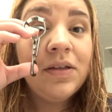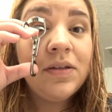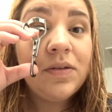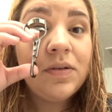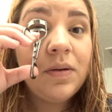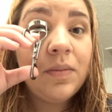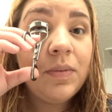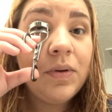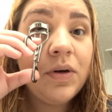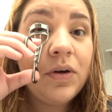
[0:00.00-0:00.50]

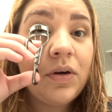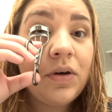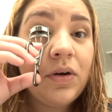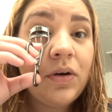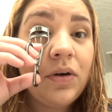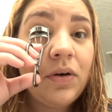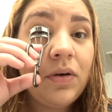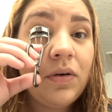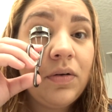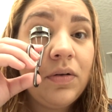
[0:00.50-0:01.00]
So I'm gonna
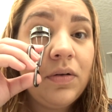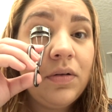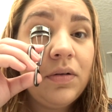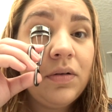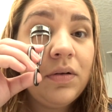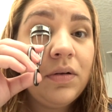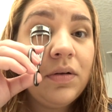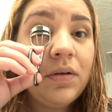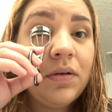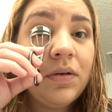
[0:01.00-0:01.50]

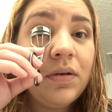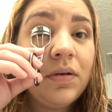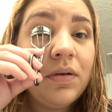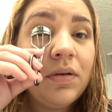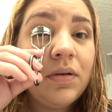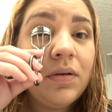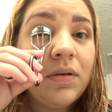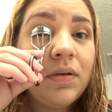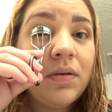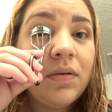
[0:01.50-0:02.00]
curl
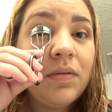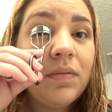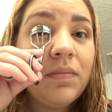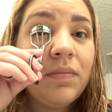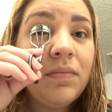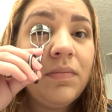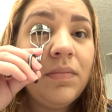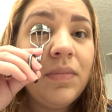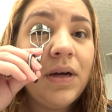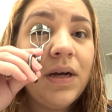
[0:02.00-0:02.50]

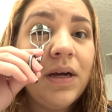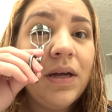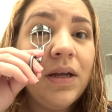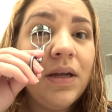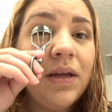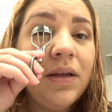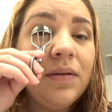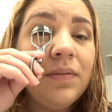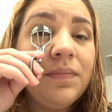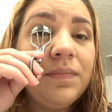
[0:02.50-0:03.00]

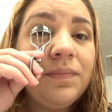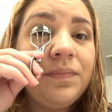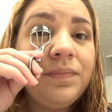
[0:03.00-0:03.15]
my